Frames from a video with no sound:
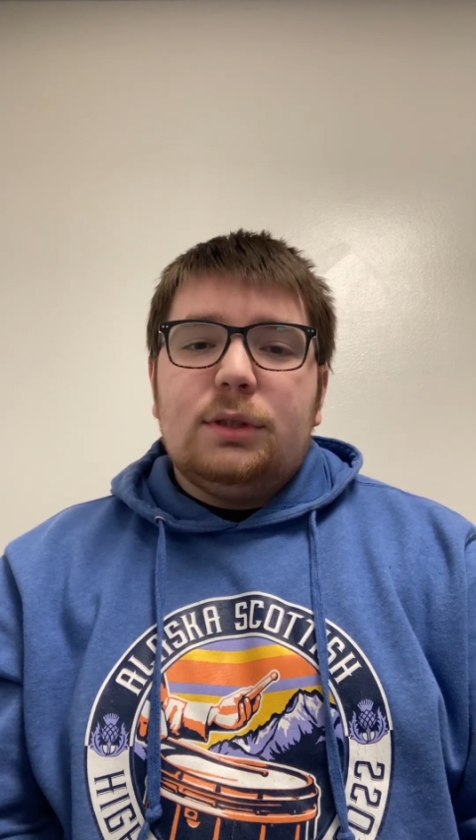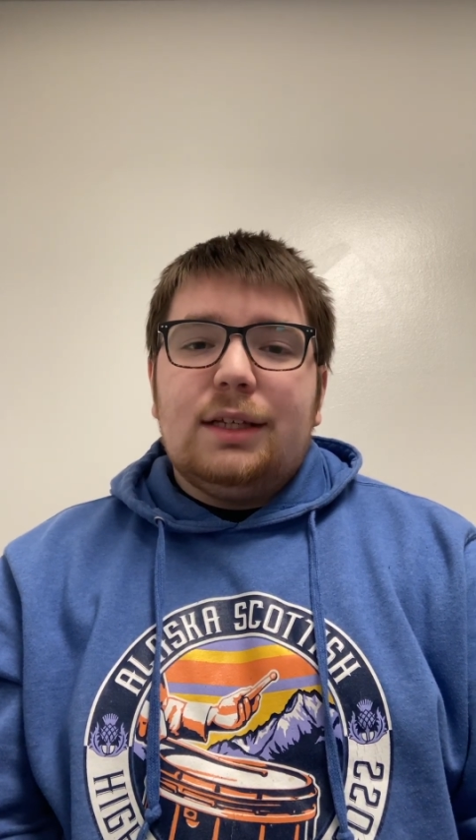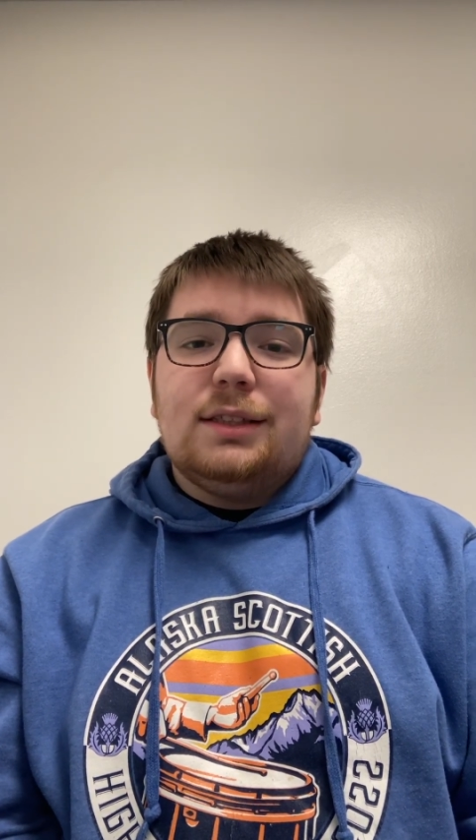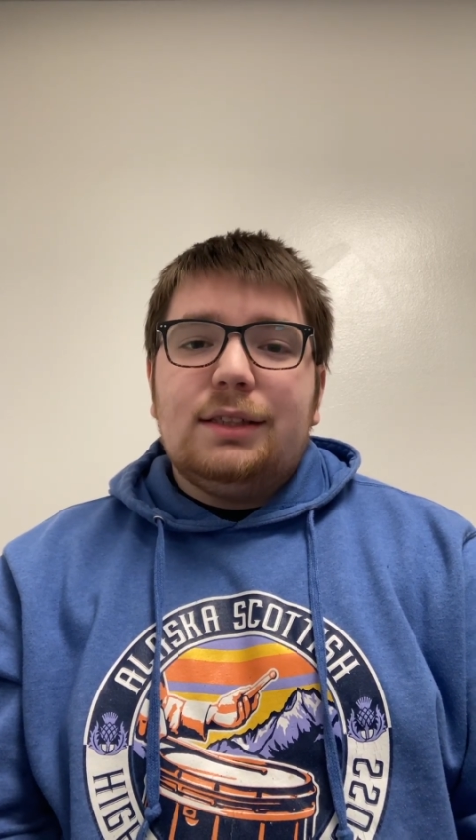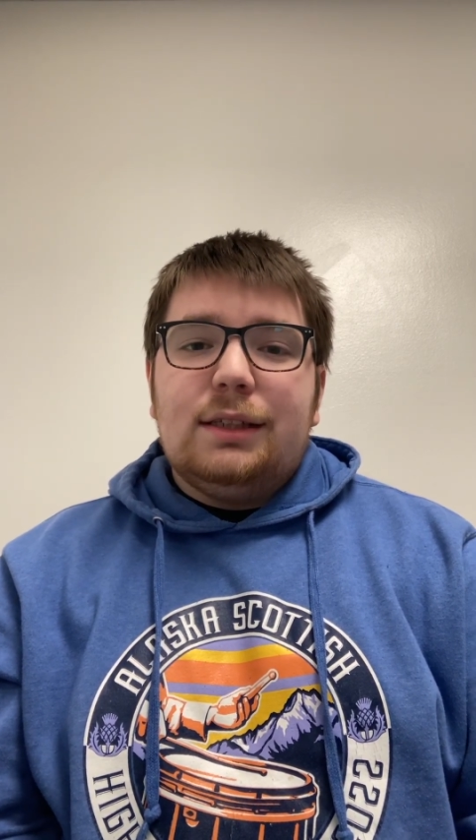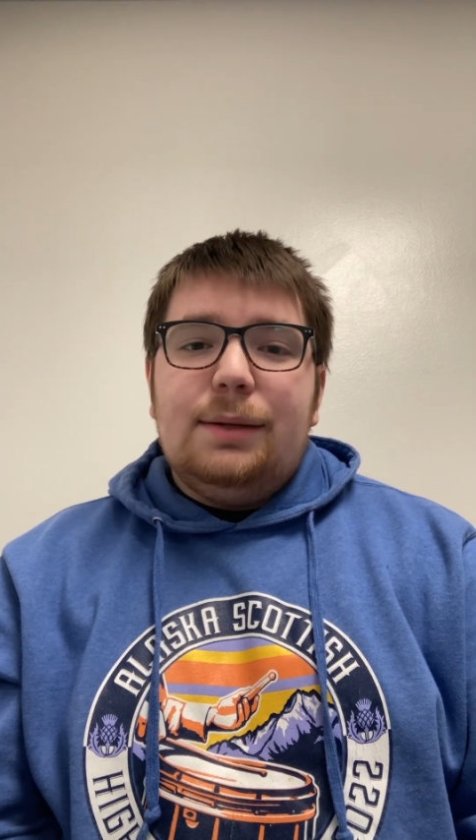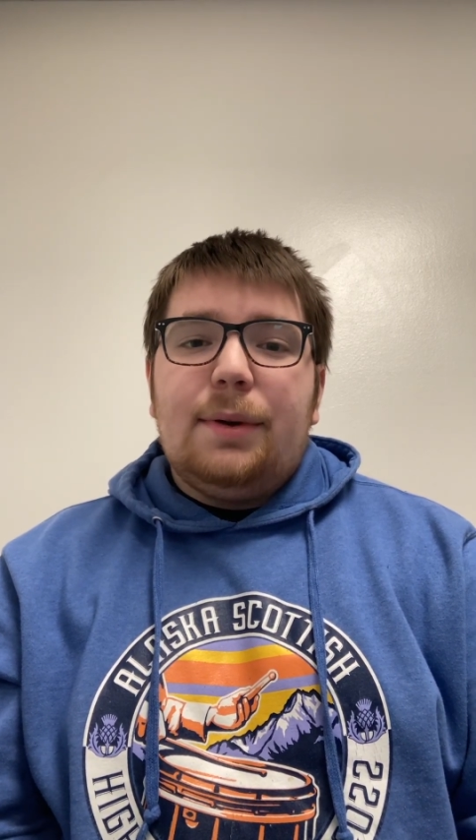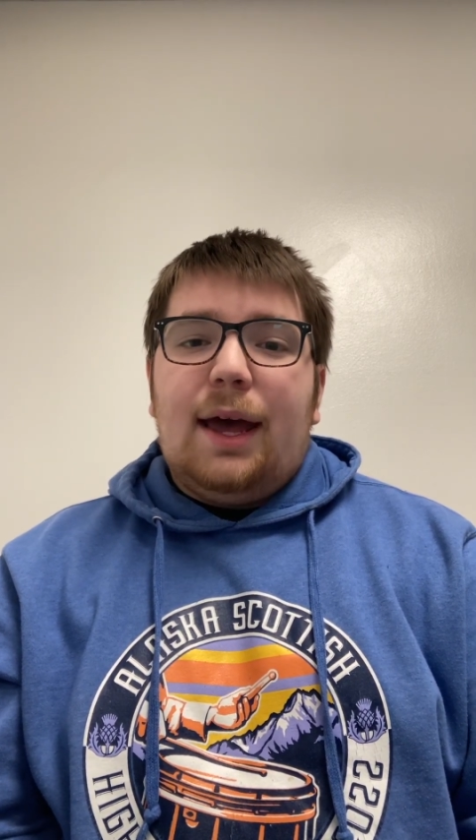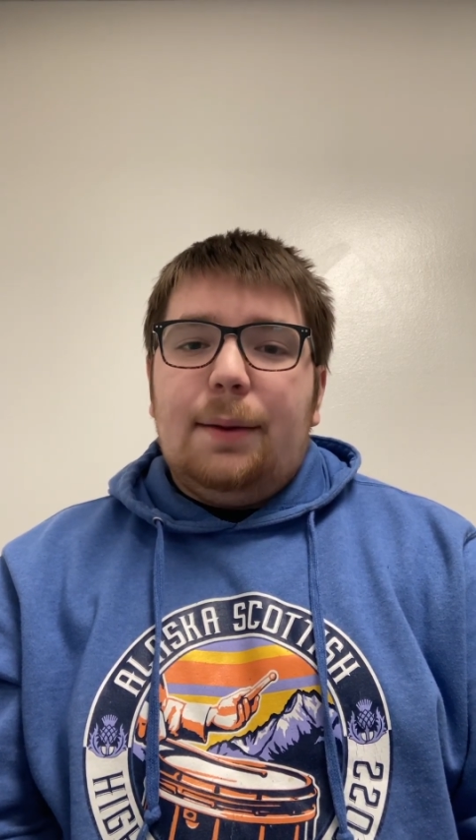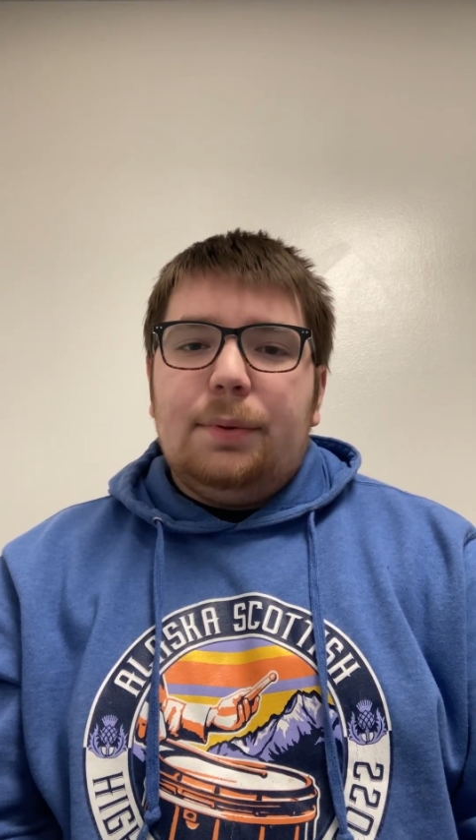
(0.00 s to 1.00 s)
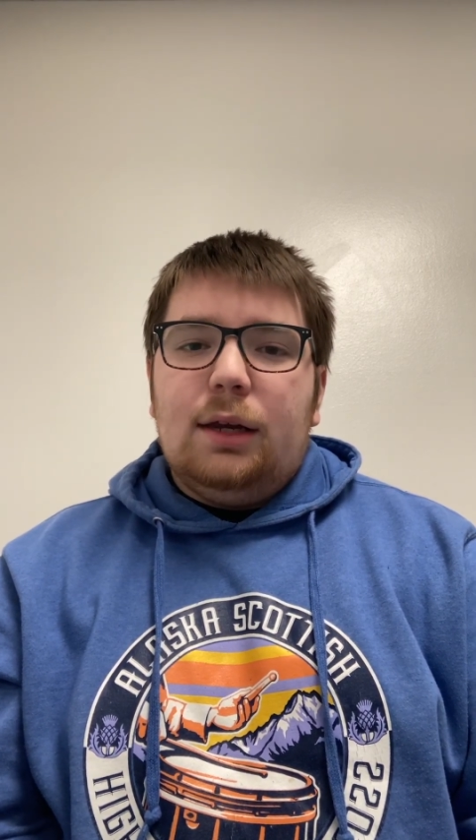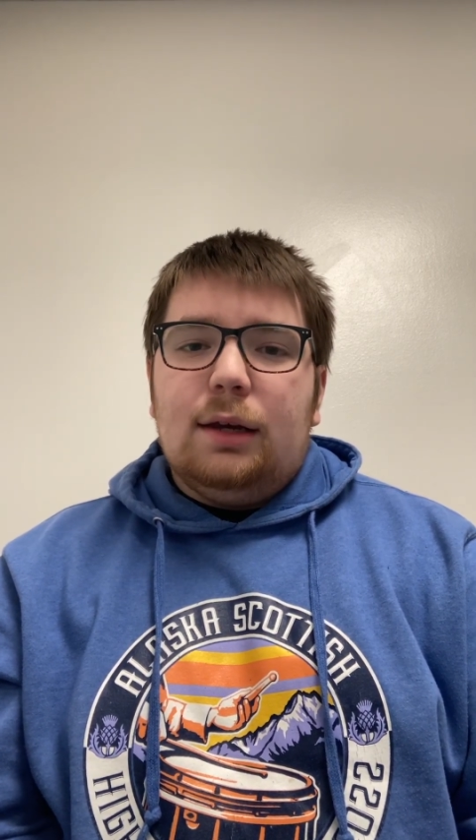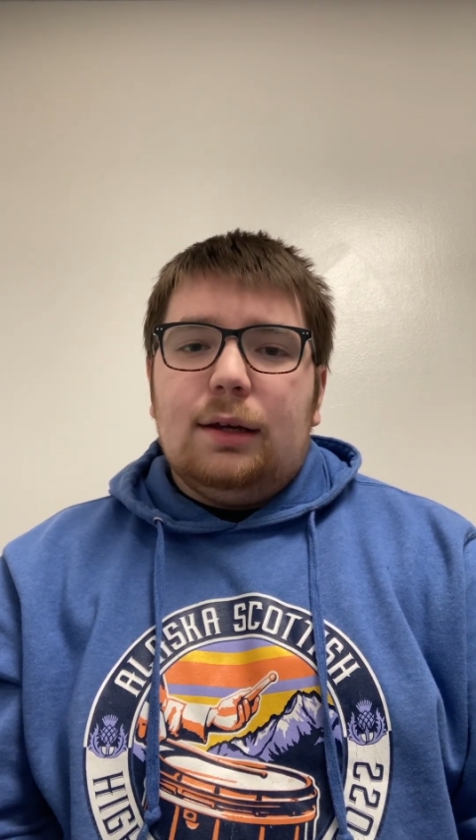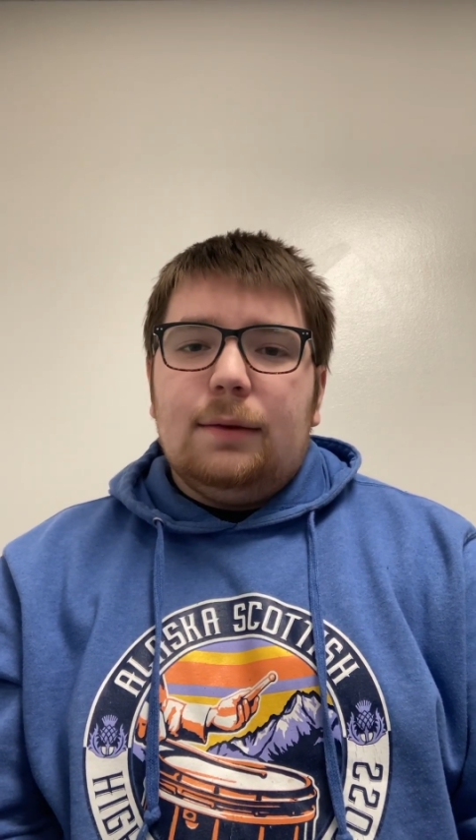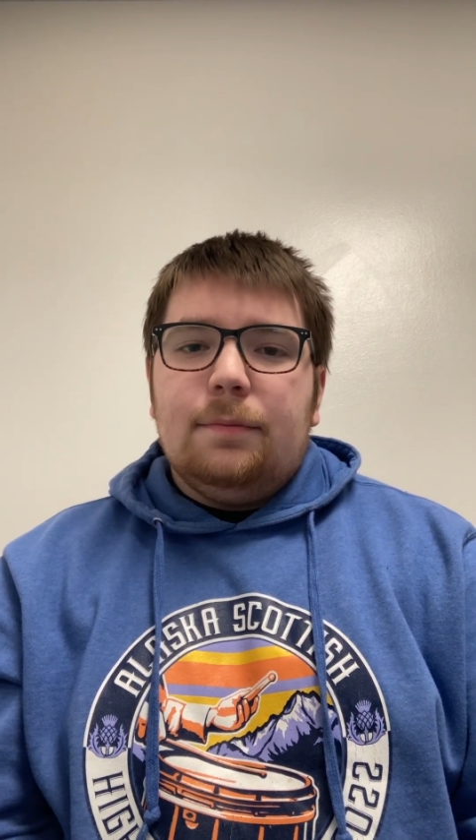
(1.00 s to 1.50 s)
like sleep
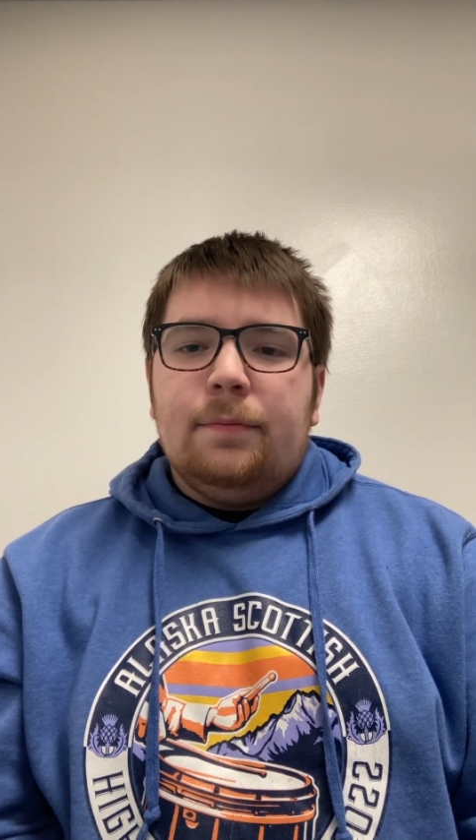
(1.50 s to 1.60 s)
apnea